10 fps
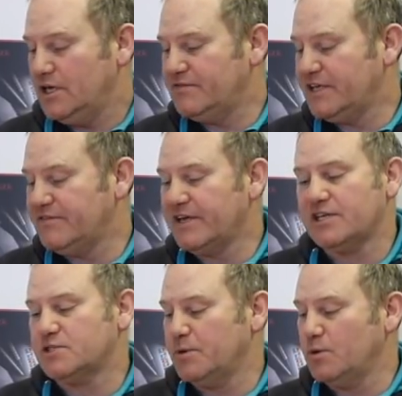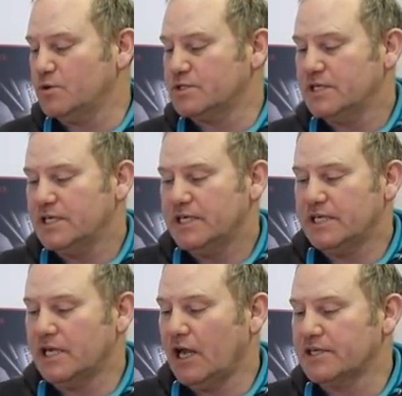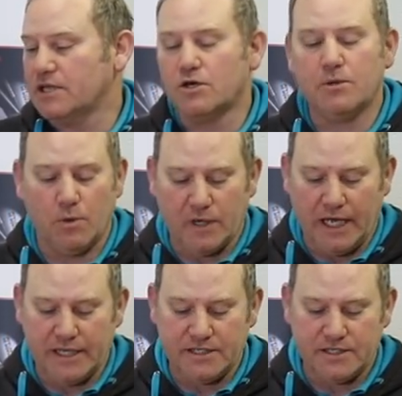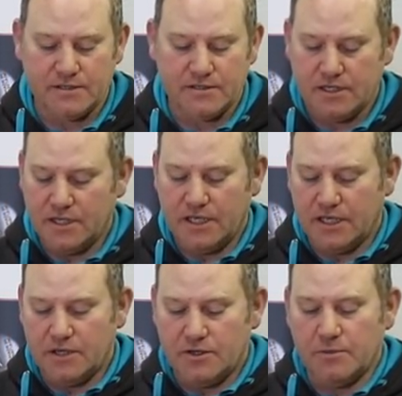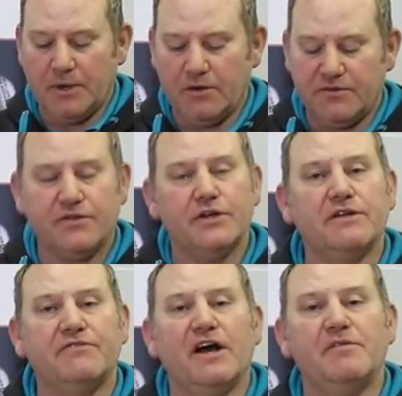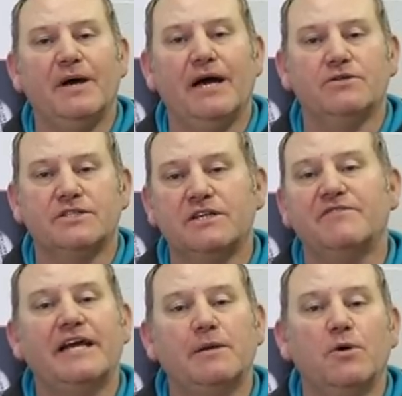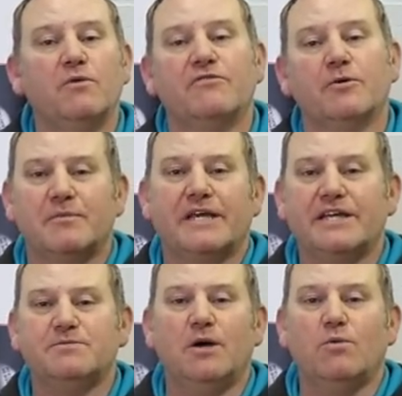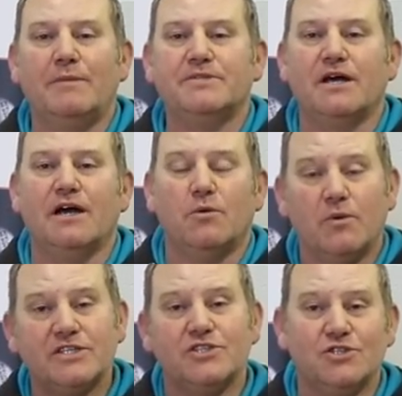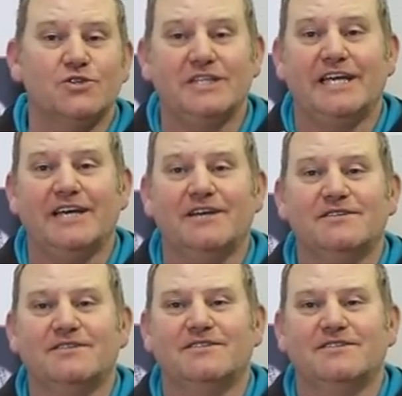of the EVA spools and a nice lockable case, they're both £35 and available from the Gizmo website, which is just here.